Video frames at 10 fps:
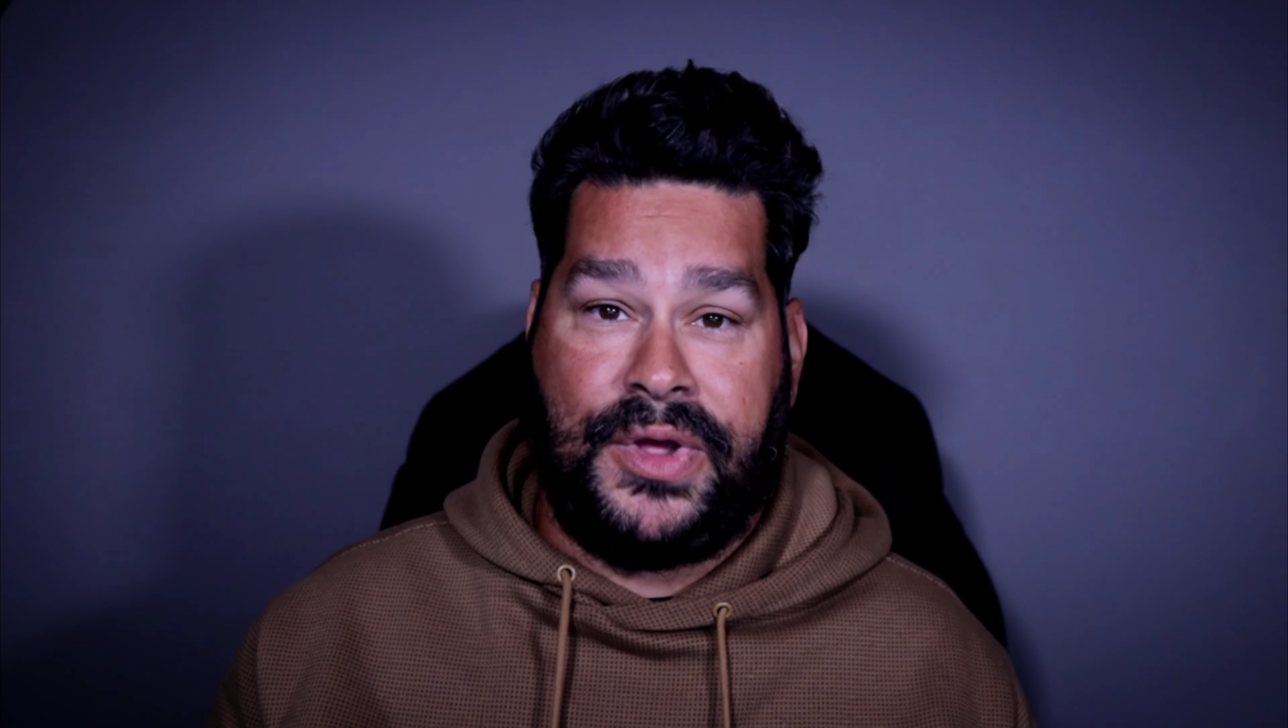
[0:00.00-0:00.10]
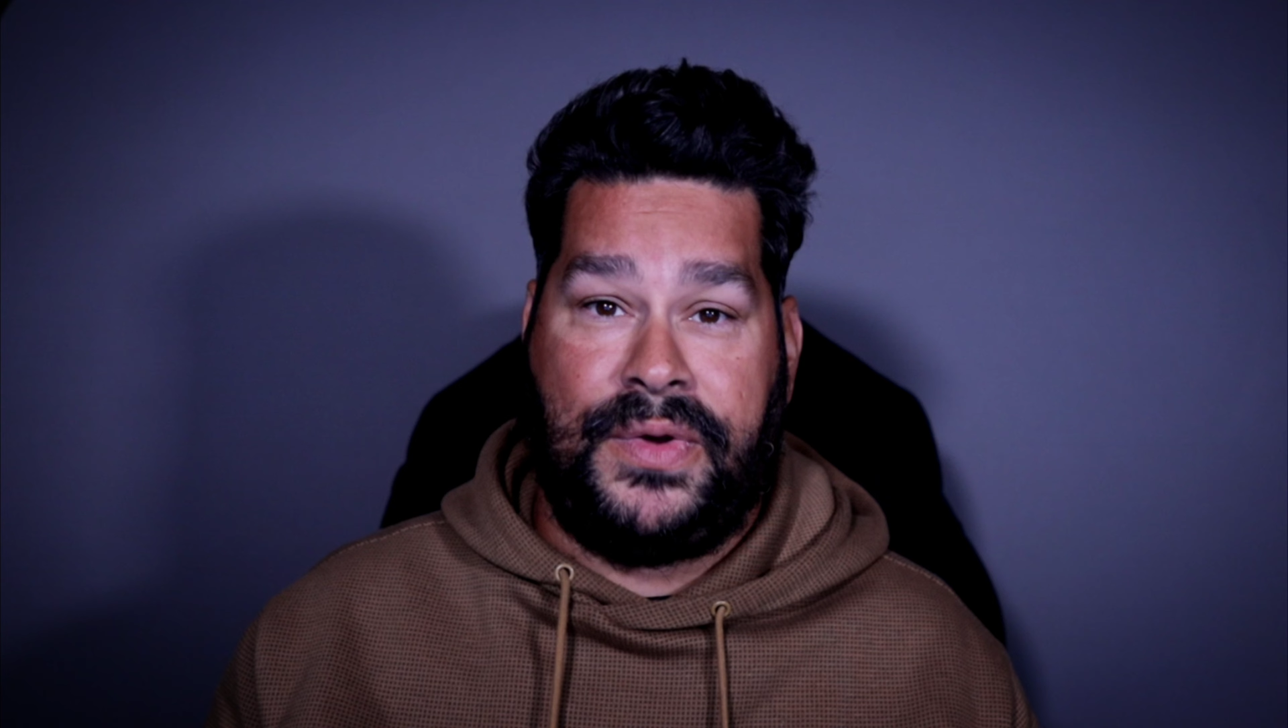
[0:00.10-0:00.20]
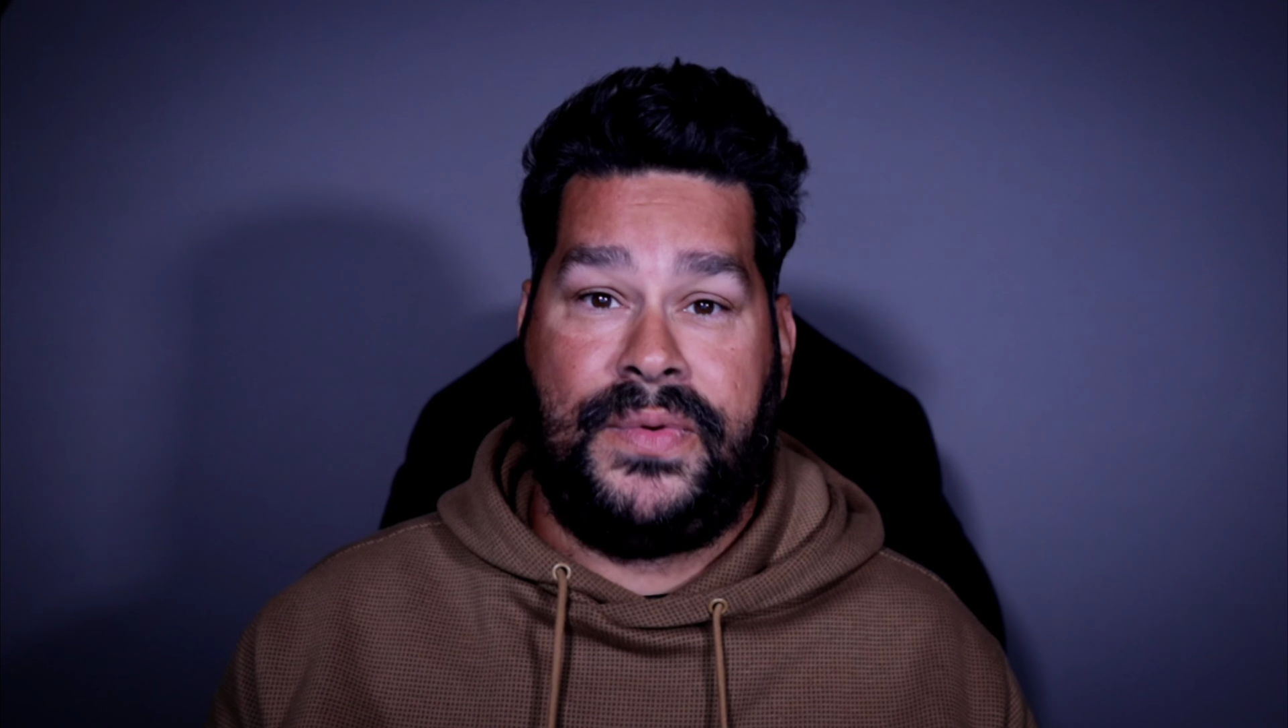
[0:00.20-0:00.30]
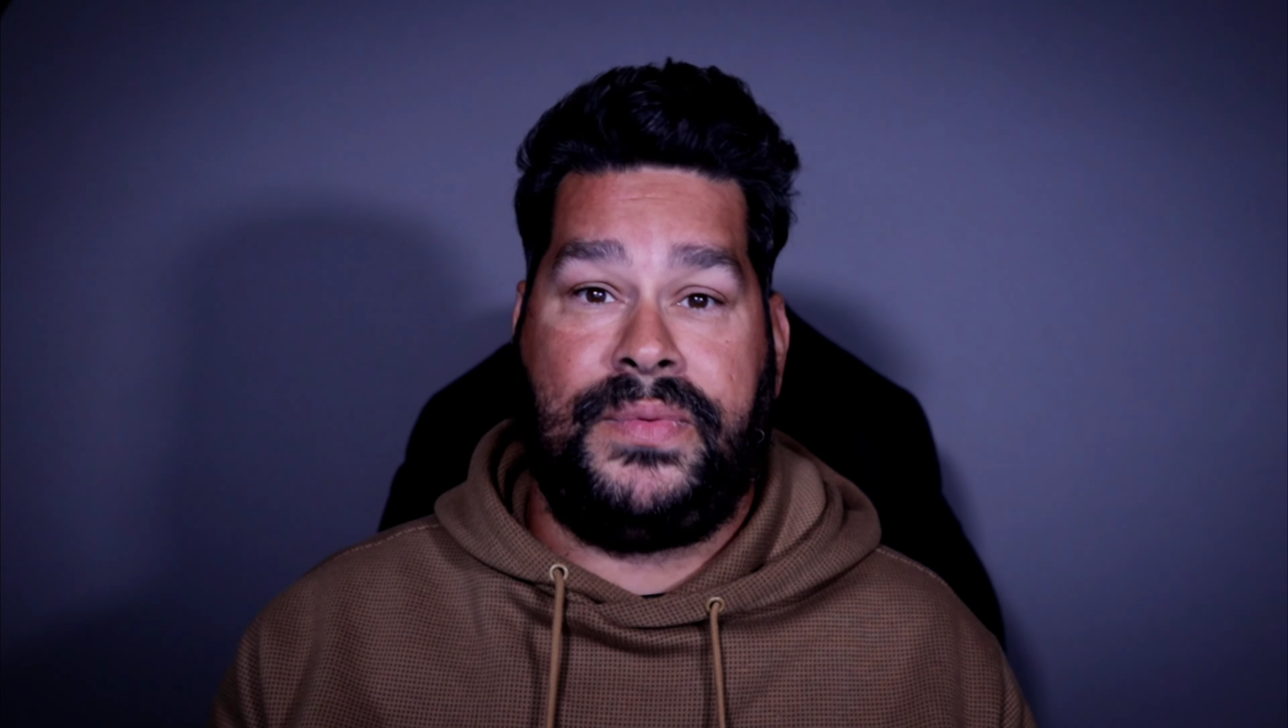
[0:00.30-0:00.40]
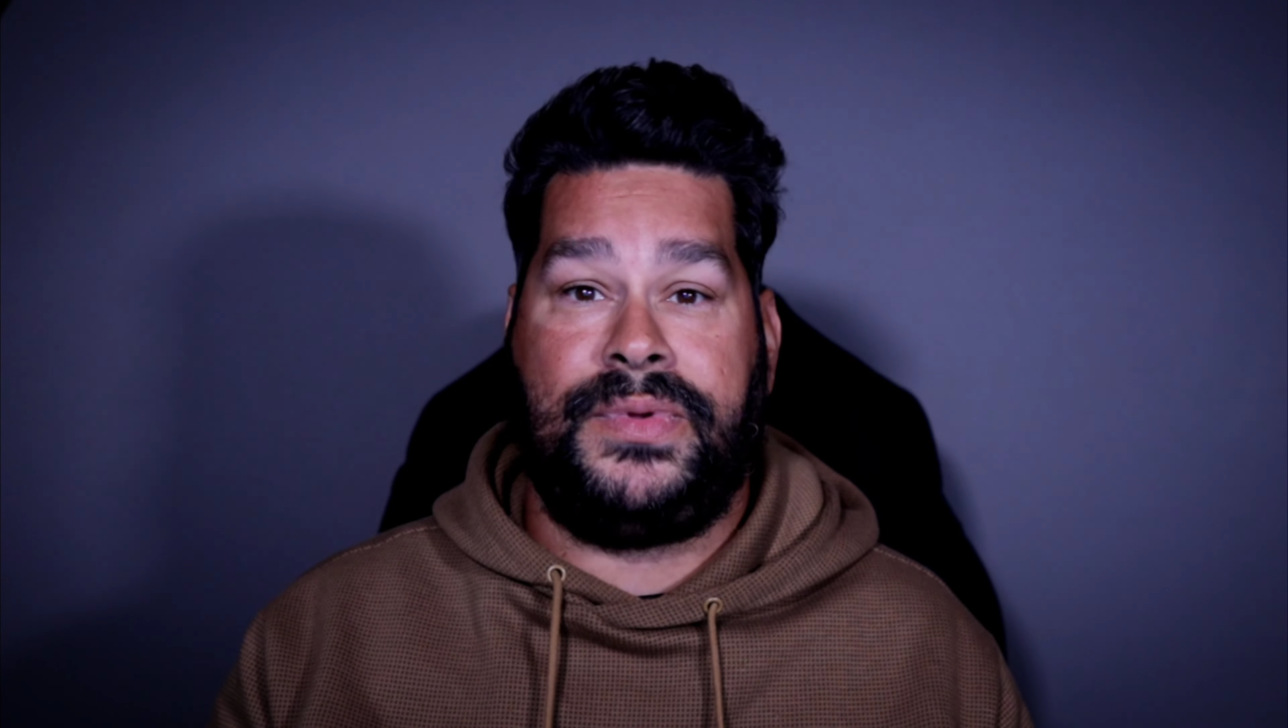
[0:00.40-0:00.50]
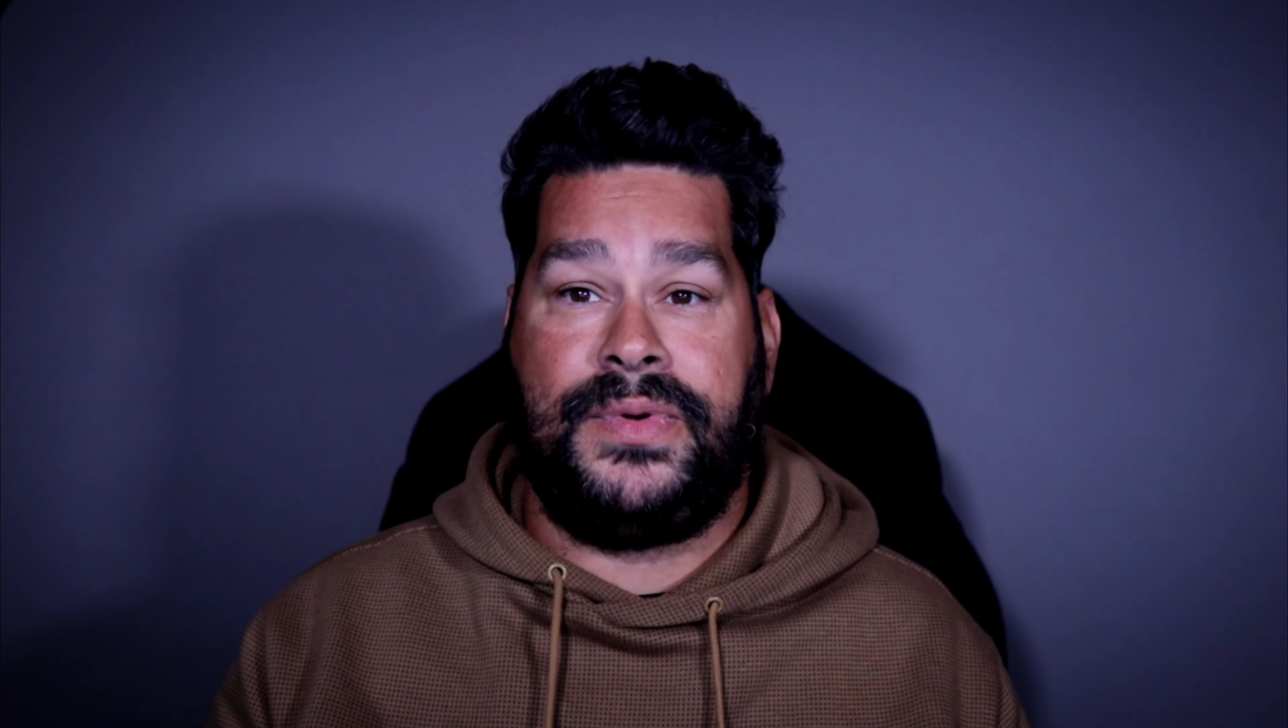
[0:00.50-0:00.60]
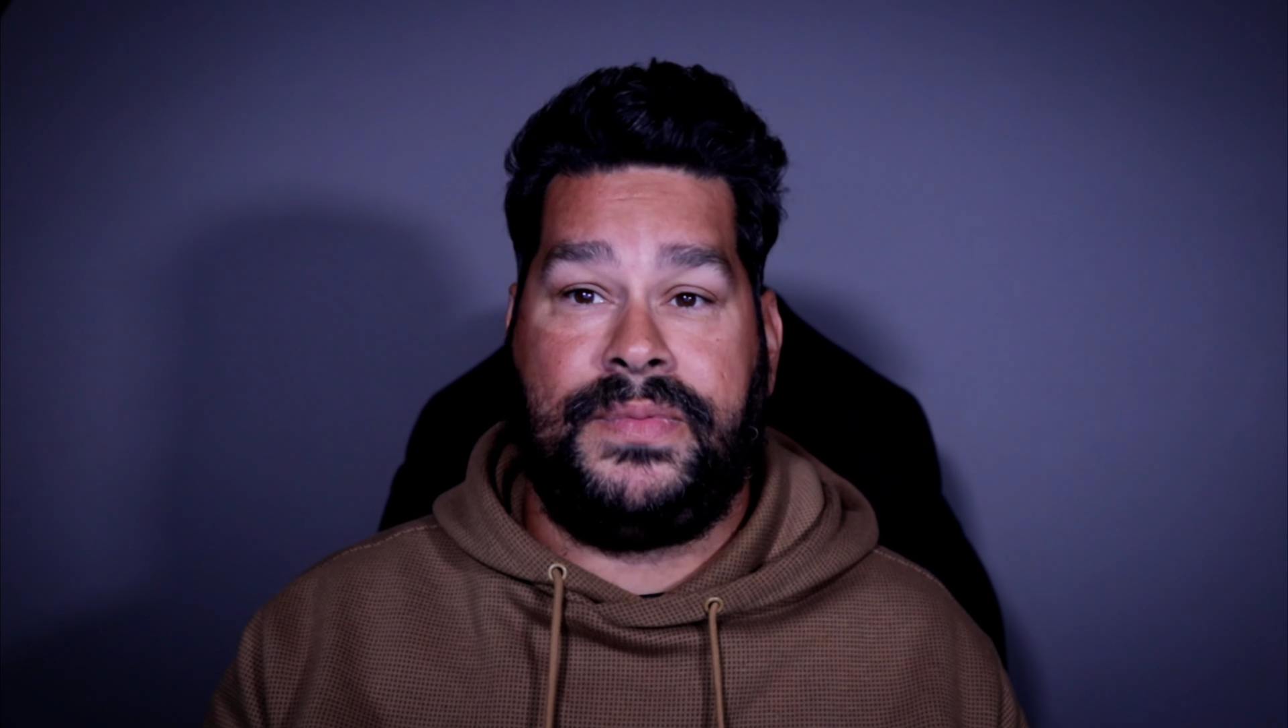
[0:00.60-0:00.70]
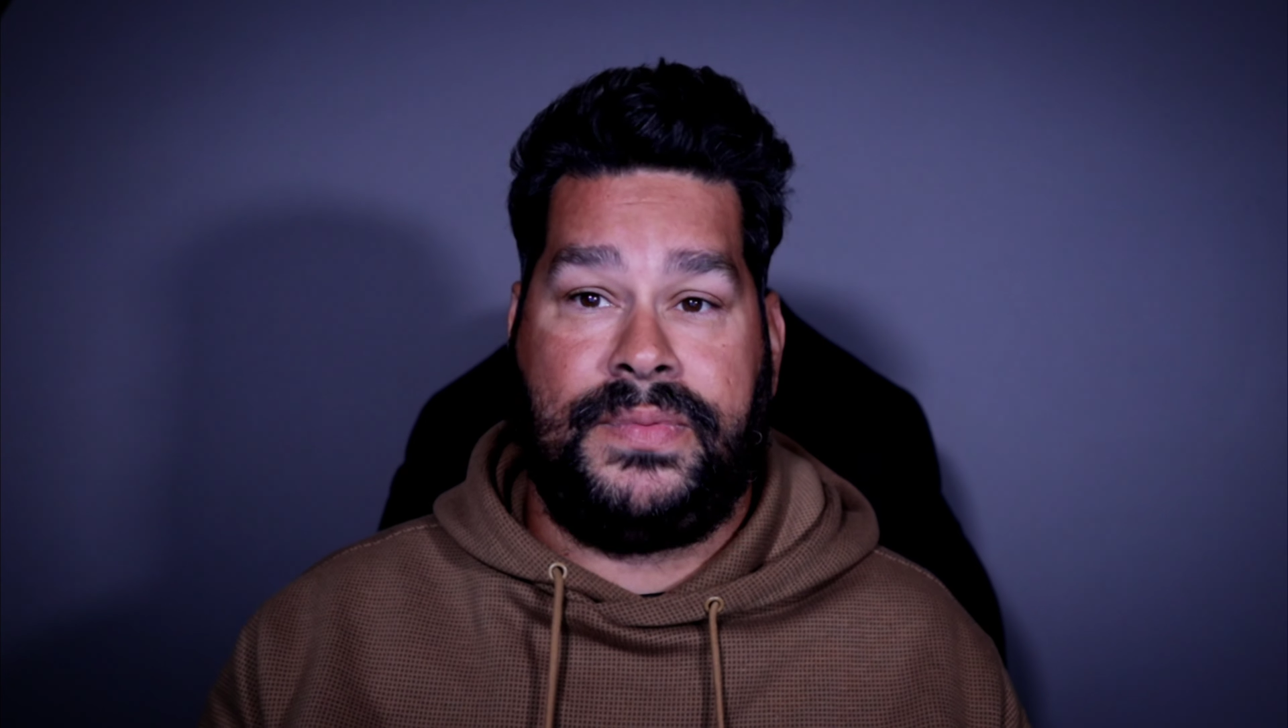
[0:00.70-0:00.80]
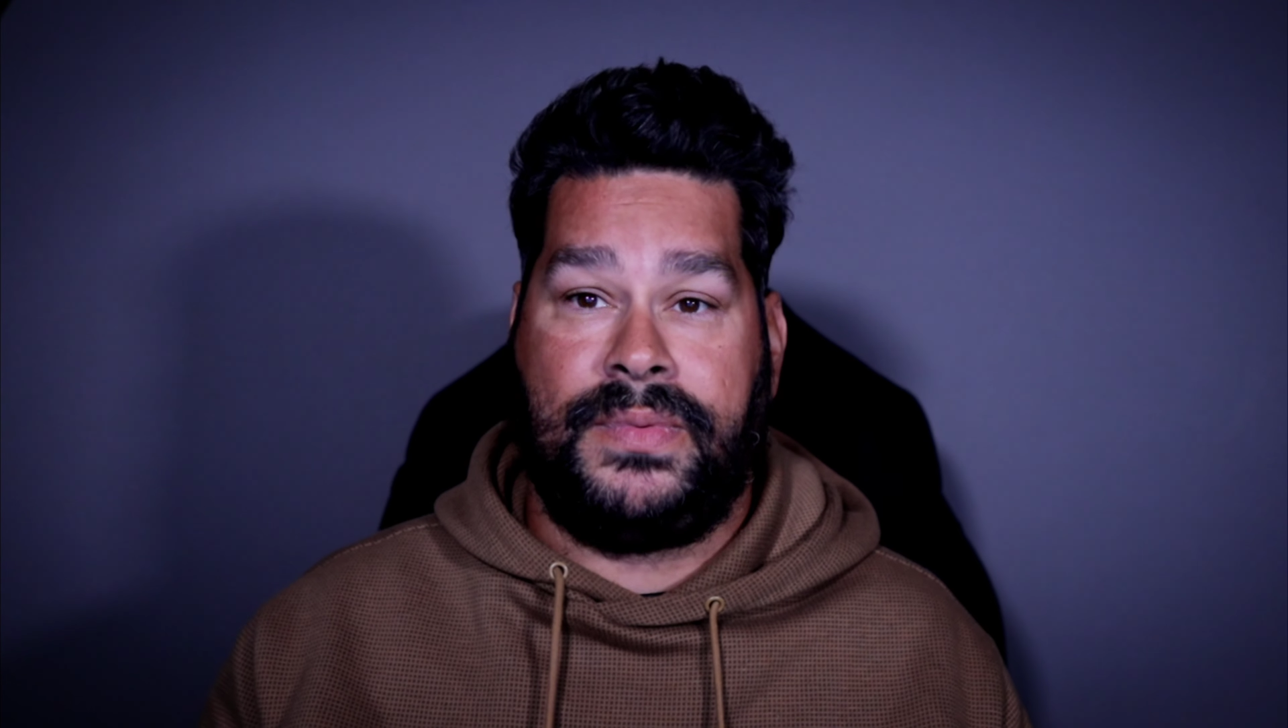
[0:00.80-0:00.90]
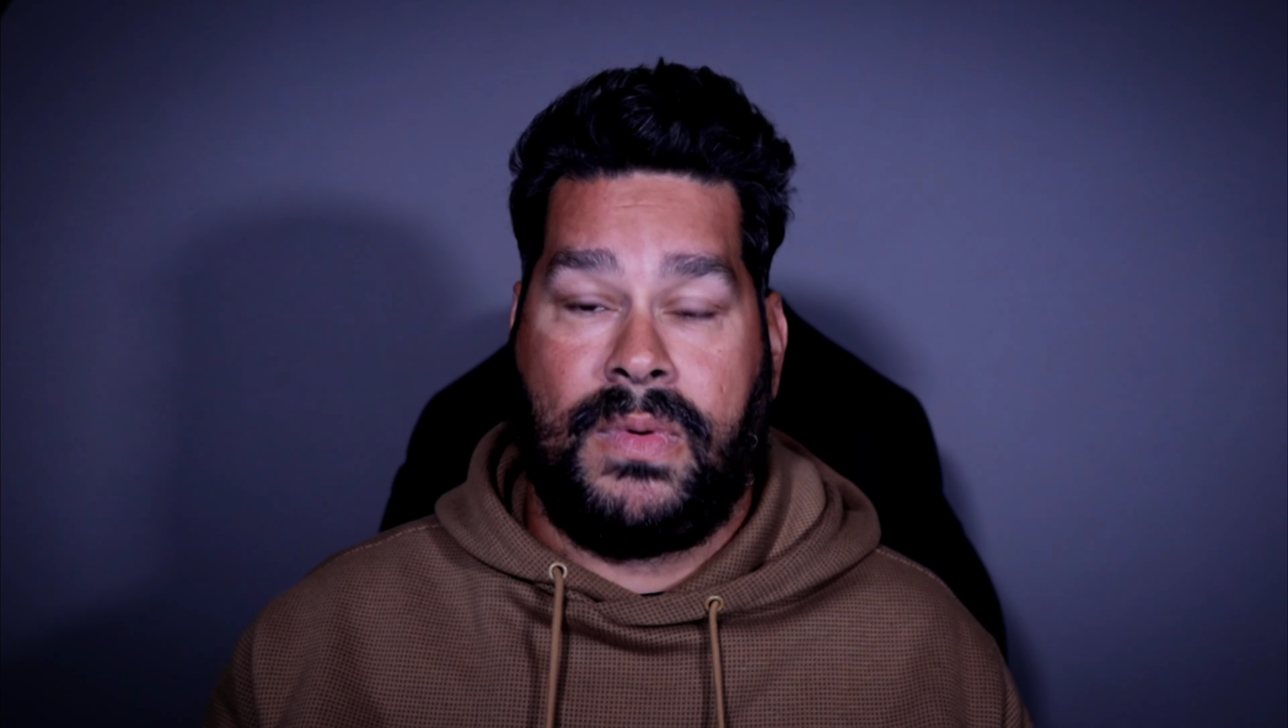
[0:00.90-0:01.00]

due, you